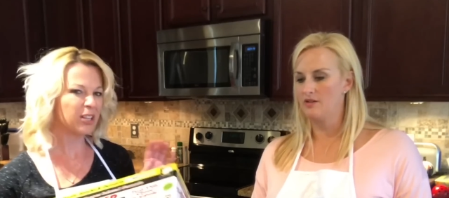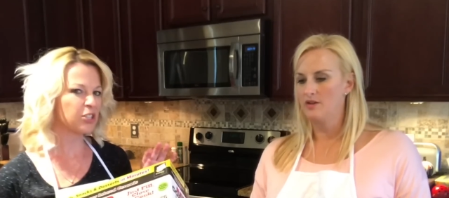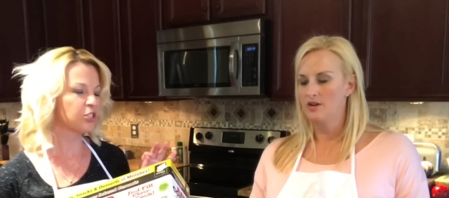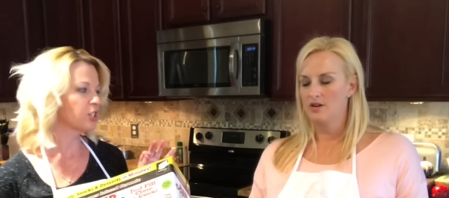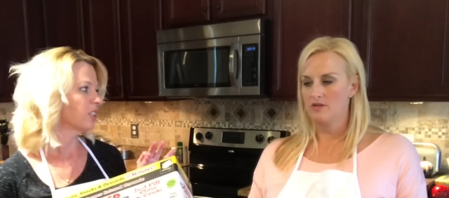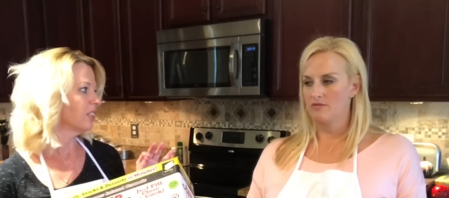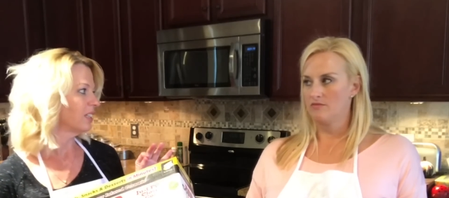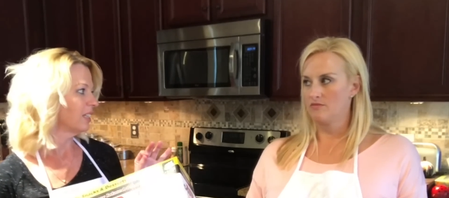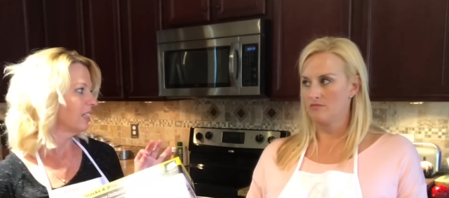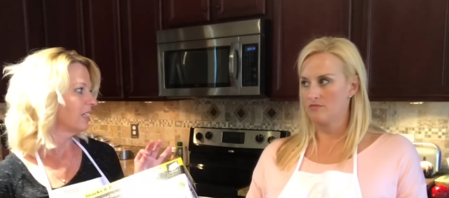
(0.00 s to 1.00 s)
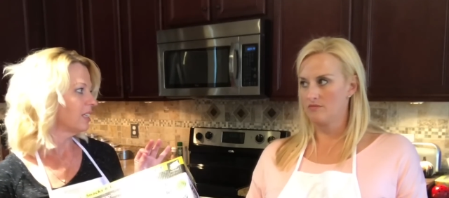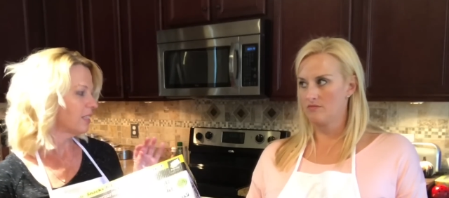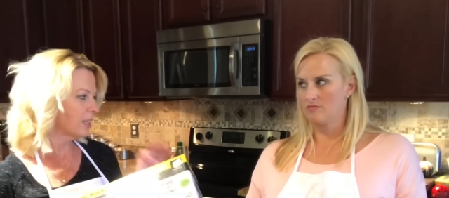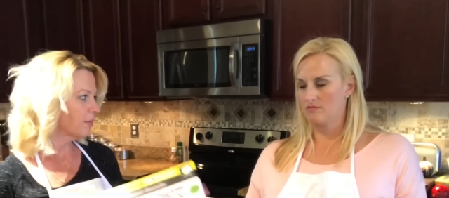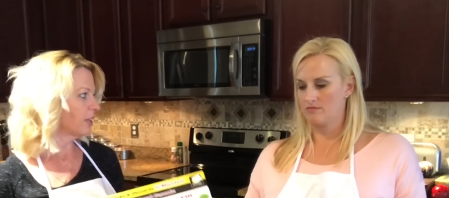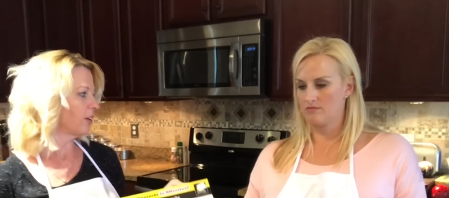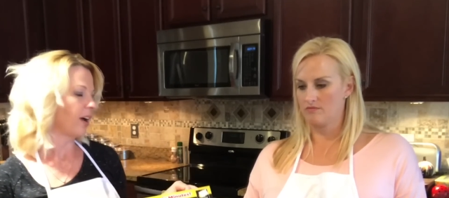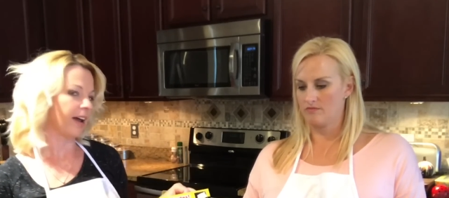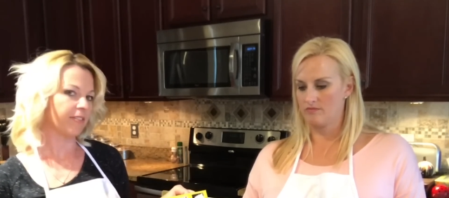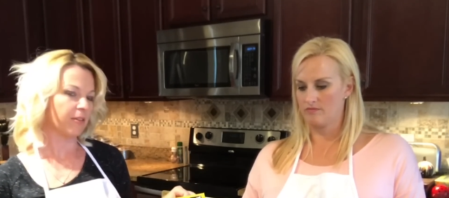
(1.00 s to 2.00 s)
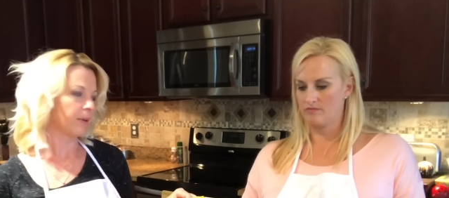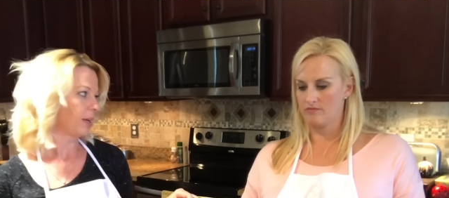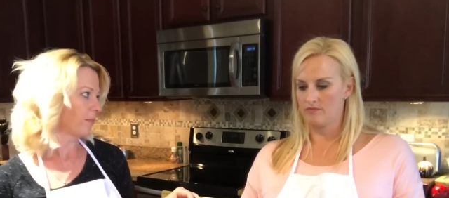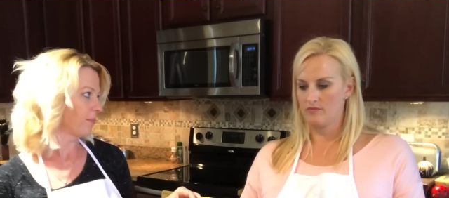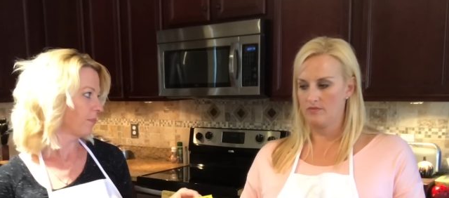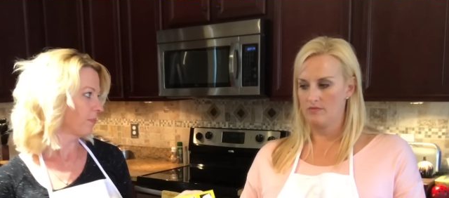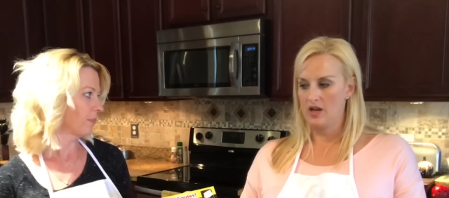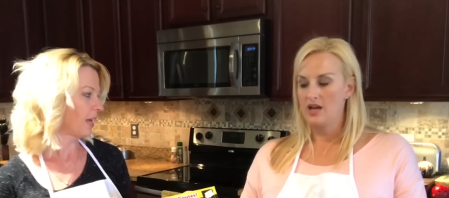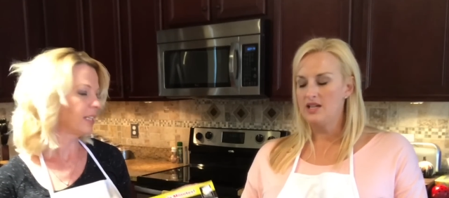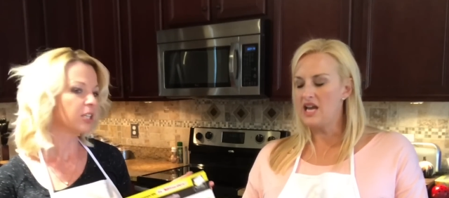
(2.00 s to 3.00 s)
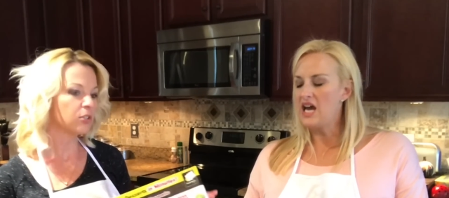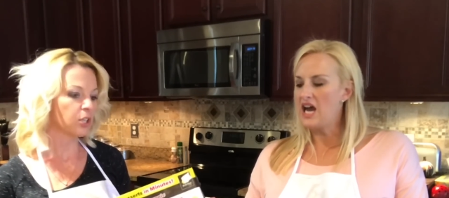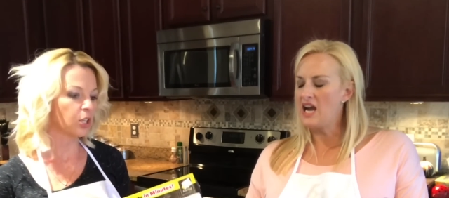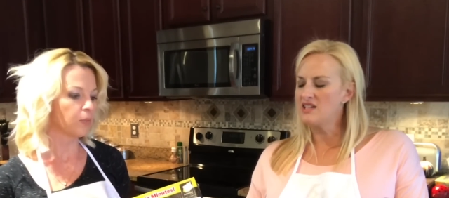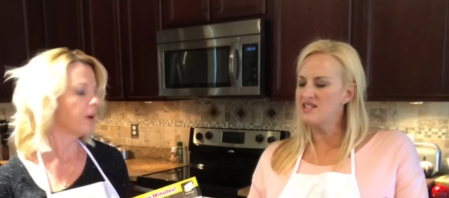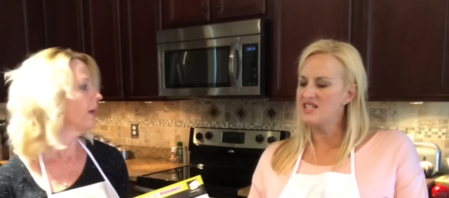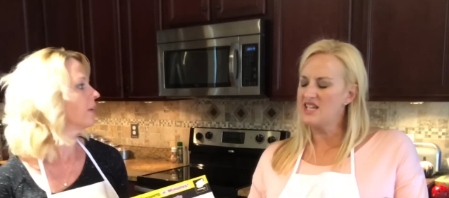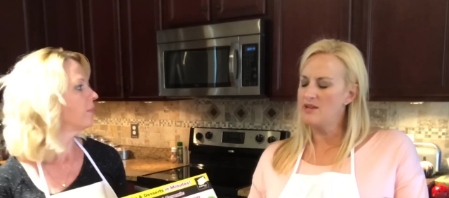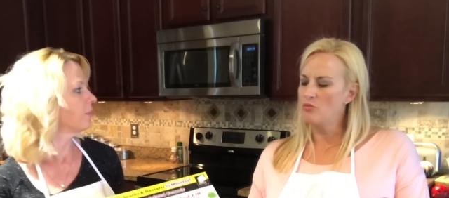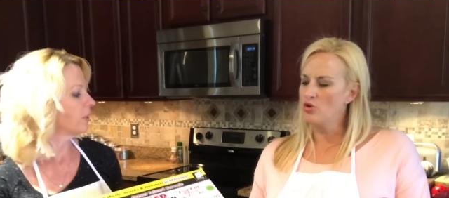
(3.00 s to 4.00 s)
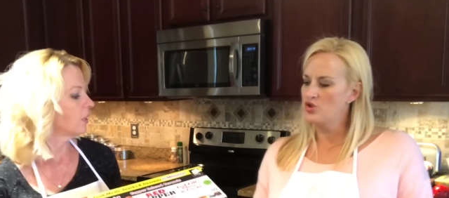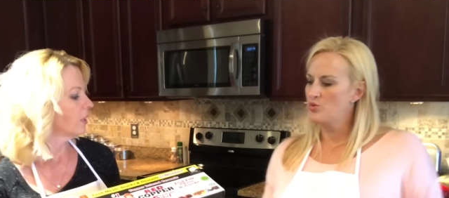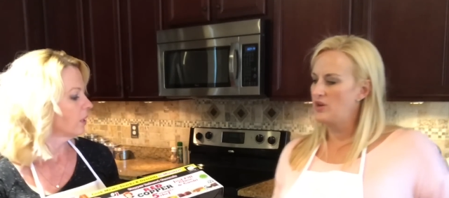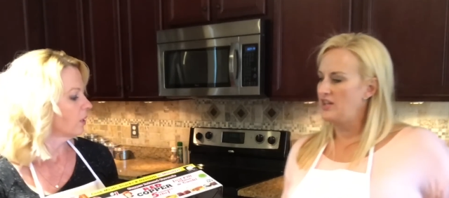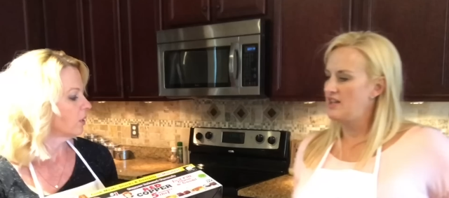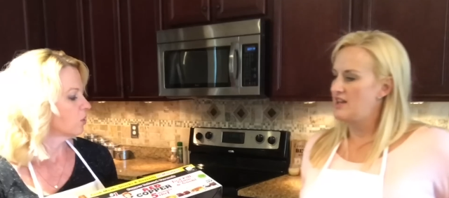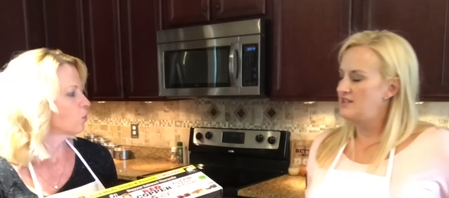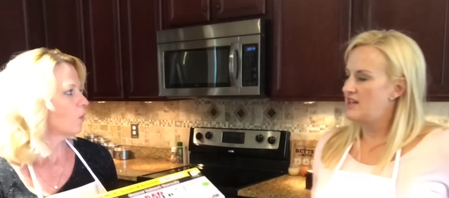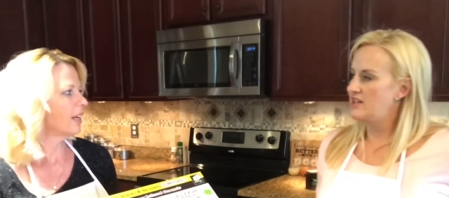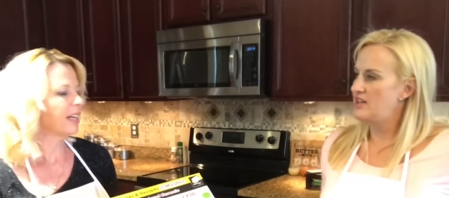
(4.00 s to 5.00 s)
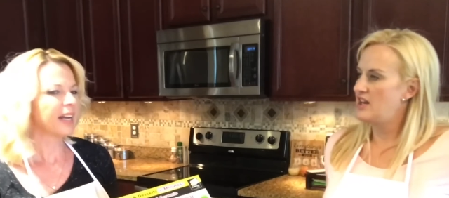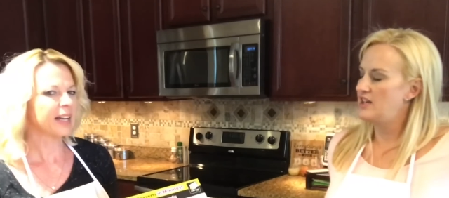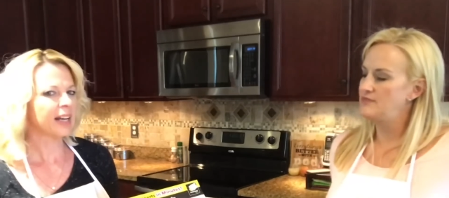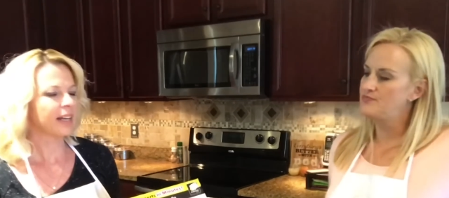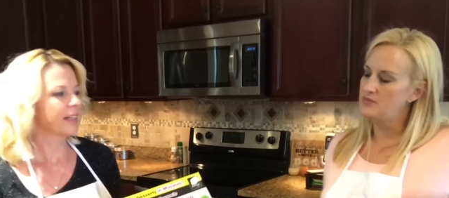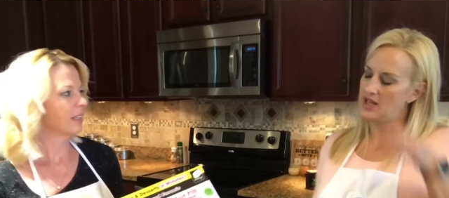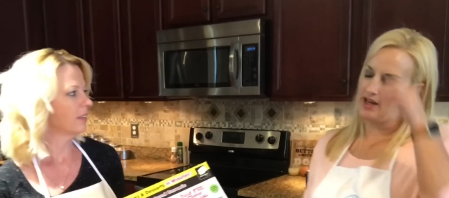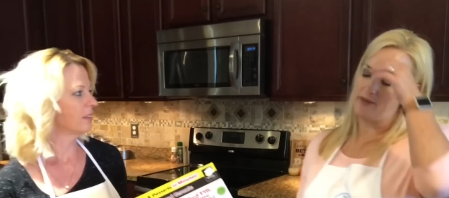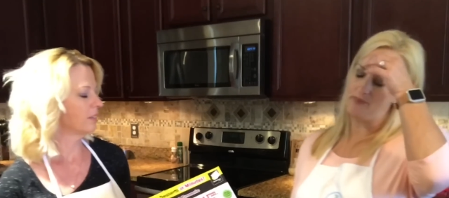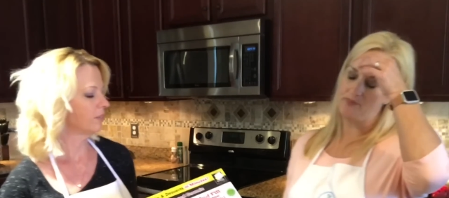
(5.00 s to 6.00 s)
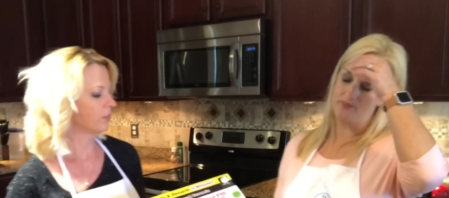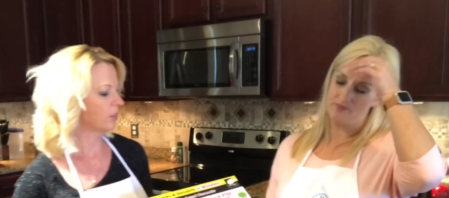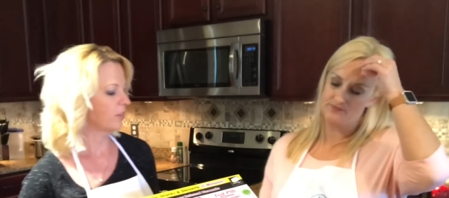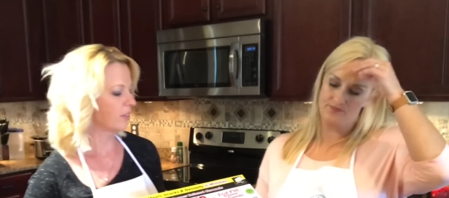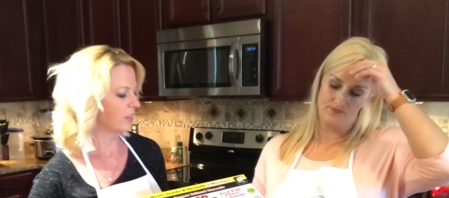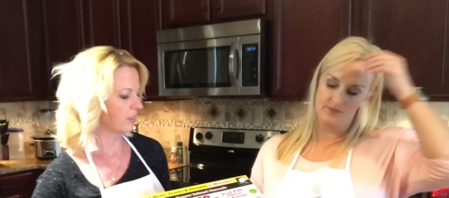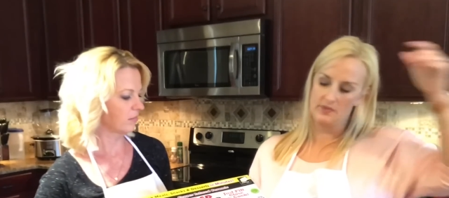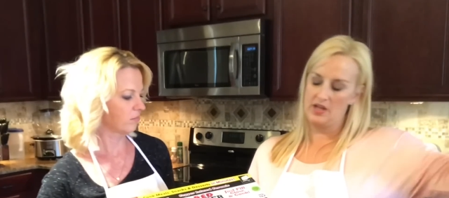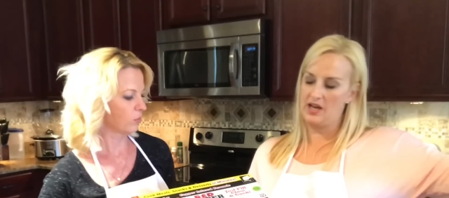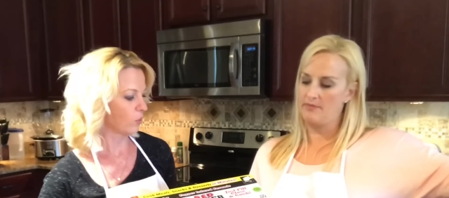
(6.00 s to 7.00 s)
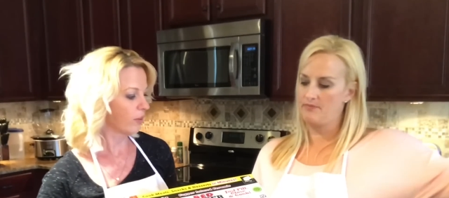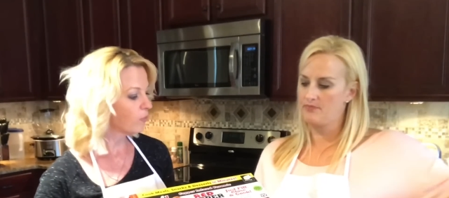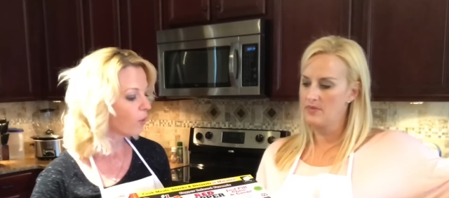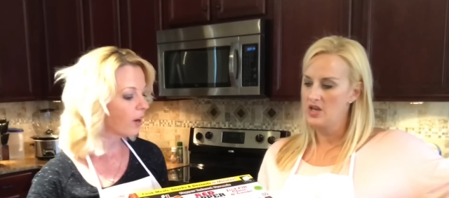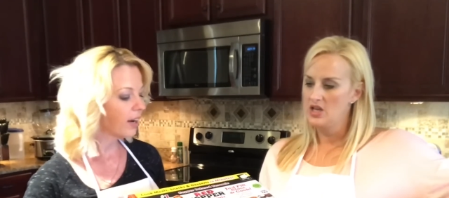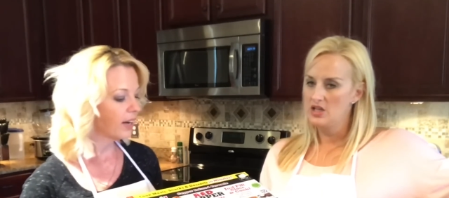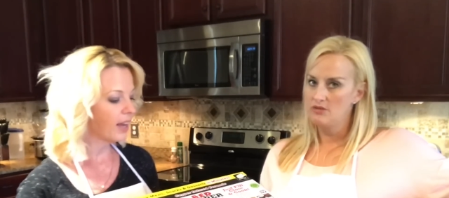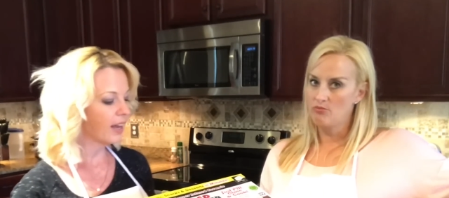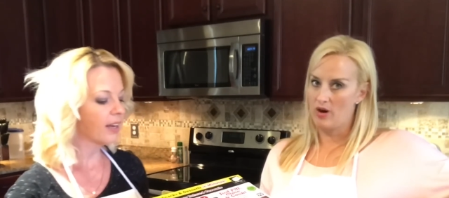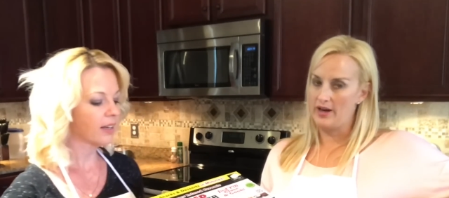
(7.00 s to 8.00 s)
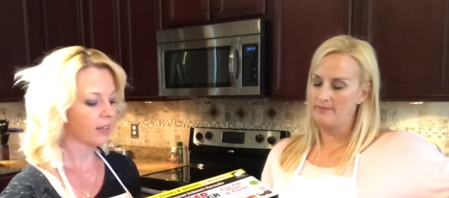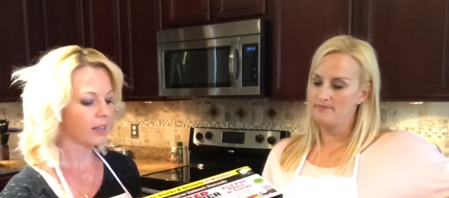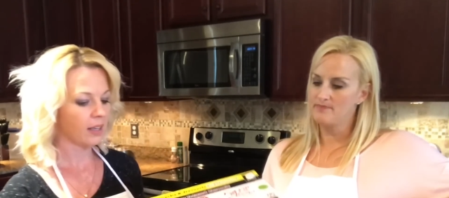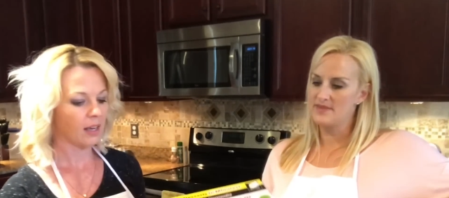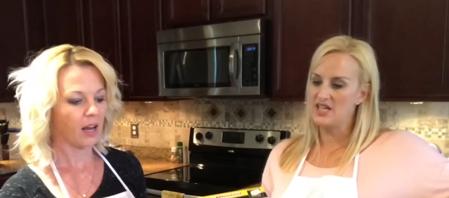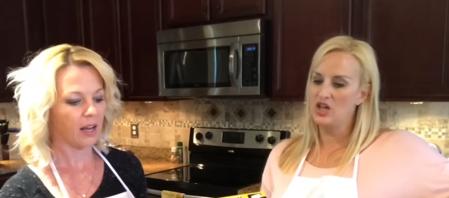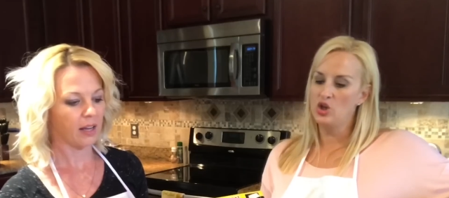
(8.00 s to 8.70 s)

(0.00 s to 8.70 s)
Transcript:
Speaker 1: which seemed a little high for me.
Speaker 2: I did yeah, I could see it more twenty nine, twenty nine, Yeah. Or even, you know, yeah. twenty four ninety nine. Right. So